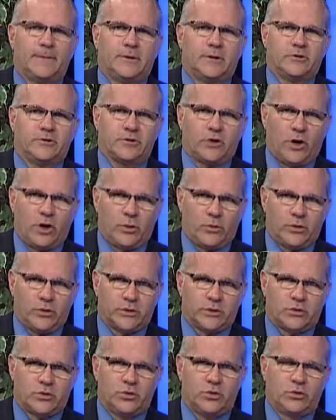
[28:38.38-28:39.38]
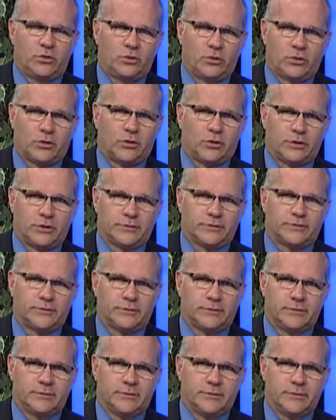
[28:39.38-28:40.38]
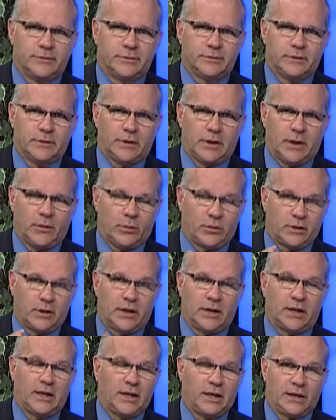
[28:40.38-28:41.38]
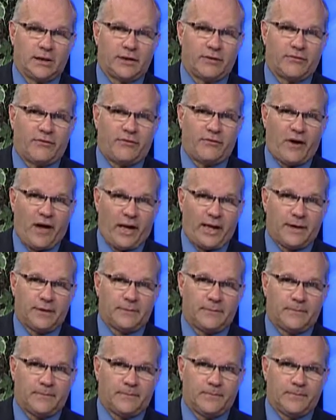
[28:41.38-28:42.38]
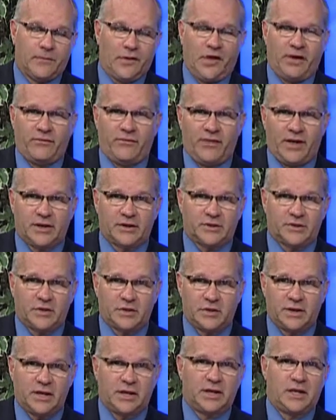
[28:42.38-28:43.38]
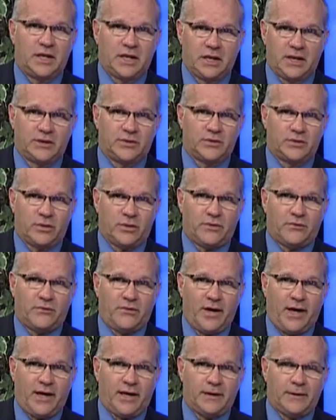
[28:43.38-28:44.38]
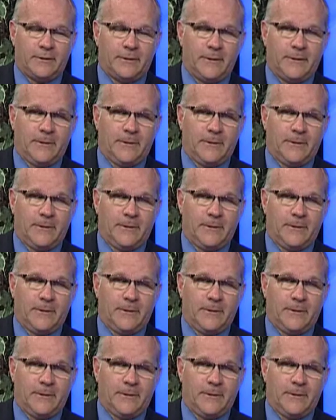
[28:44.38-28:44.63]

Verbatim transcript: It started with two girls that were going to get in a fight that eventually did get into a fight.